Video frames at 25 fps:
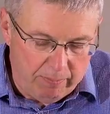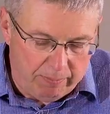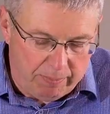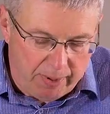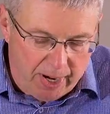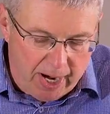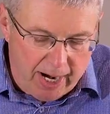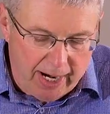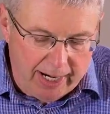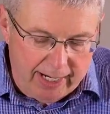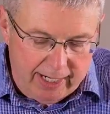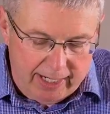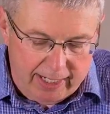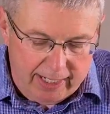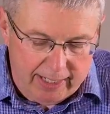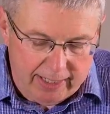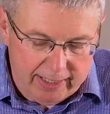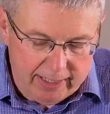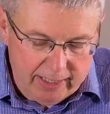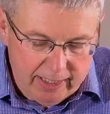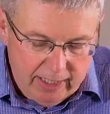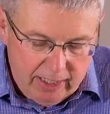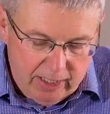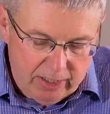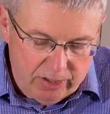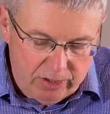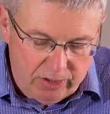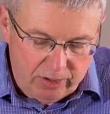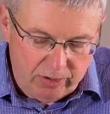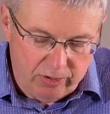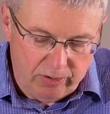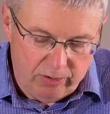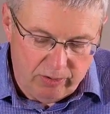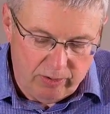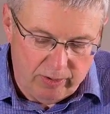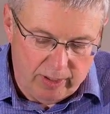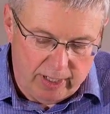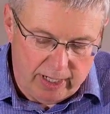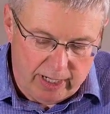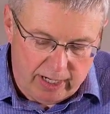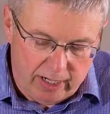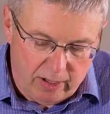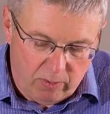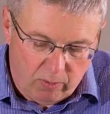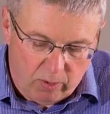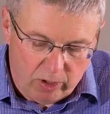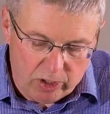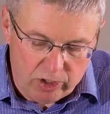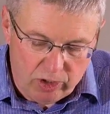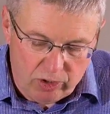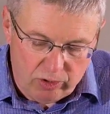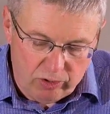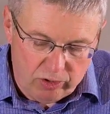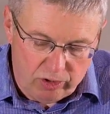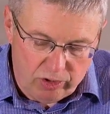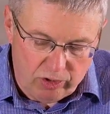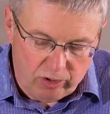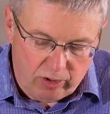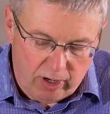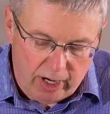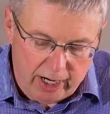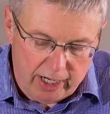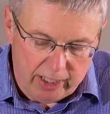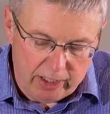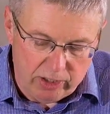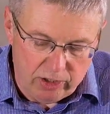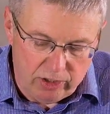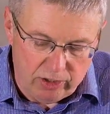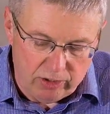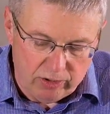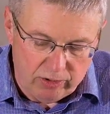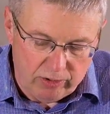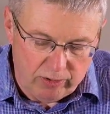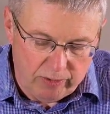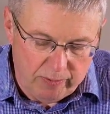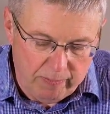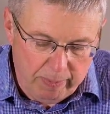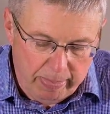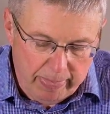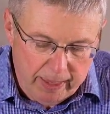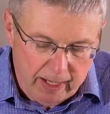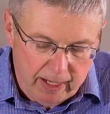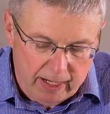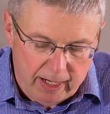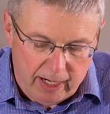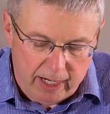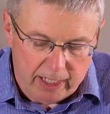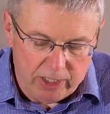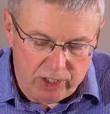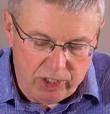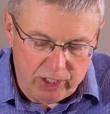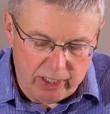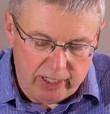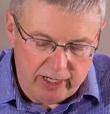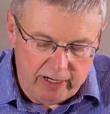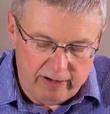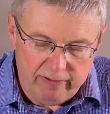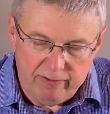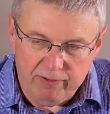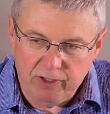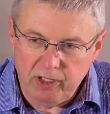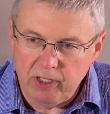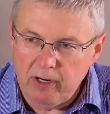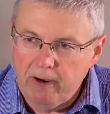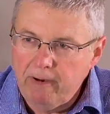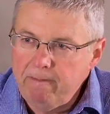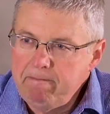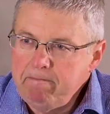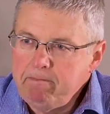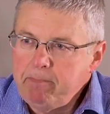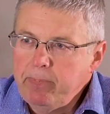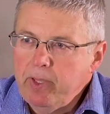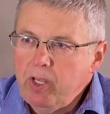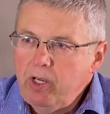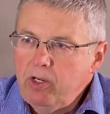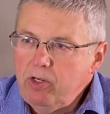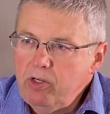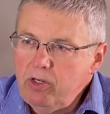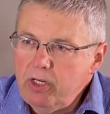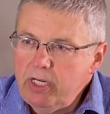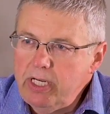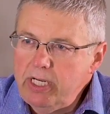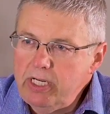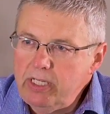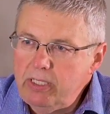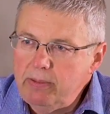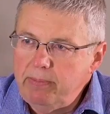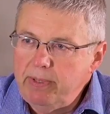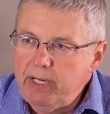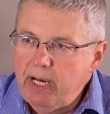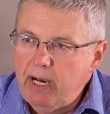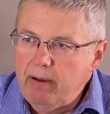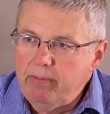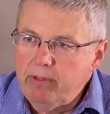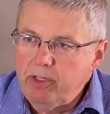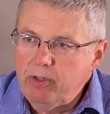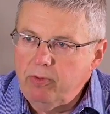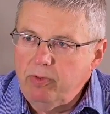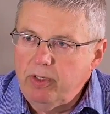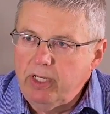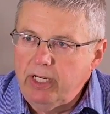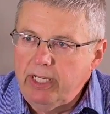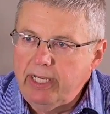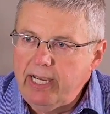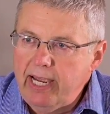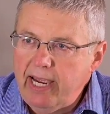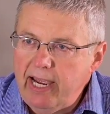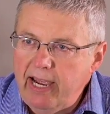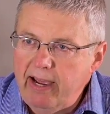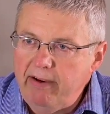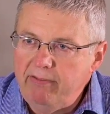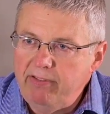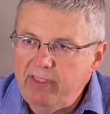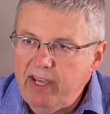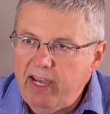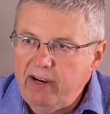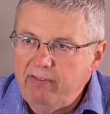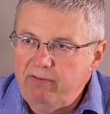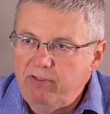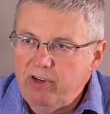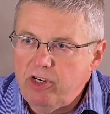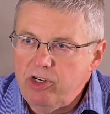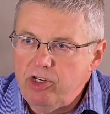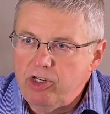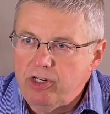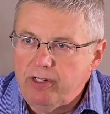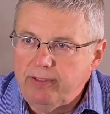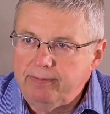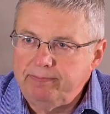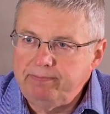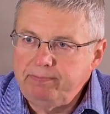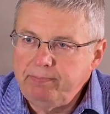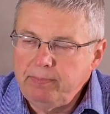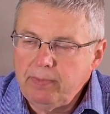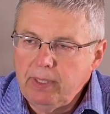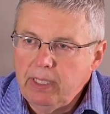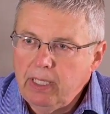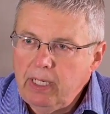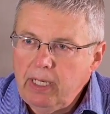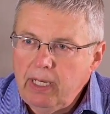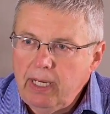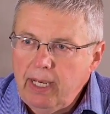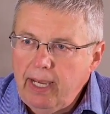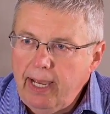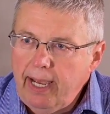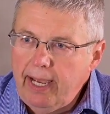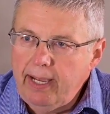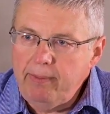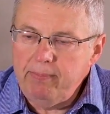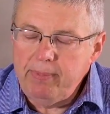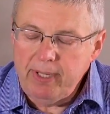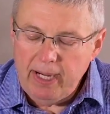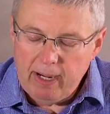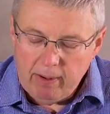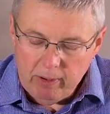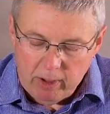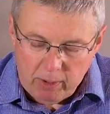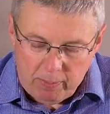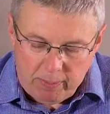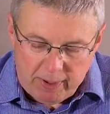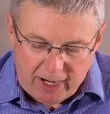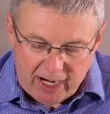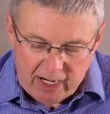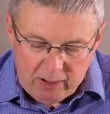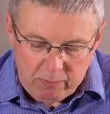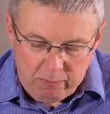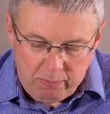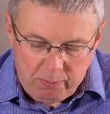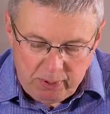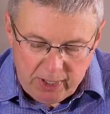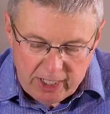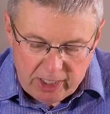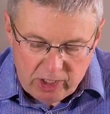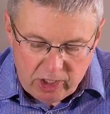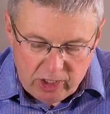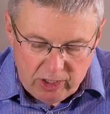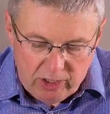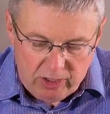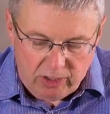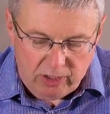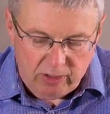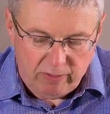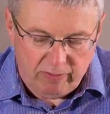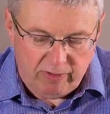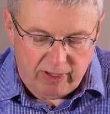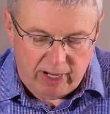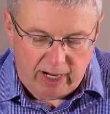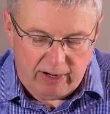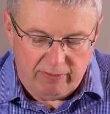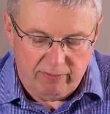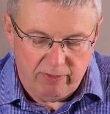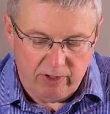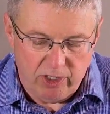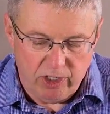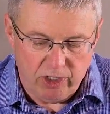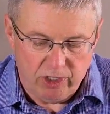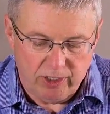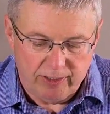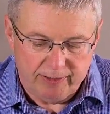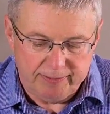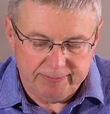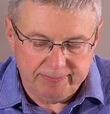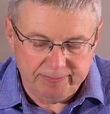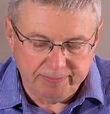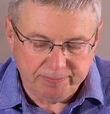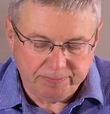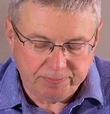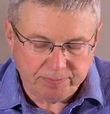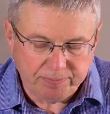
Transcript: buy-in to what you're trying to achieve. So you need to be able to really have that vision and be able to paint pictures of that vision.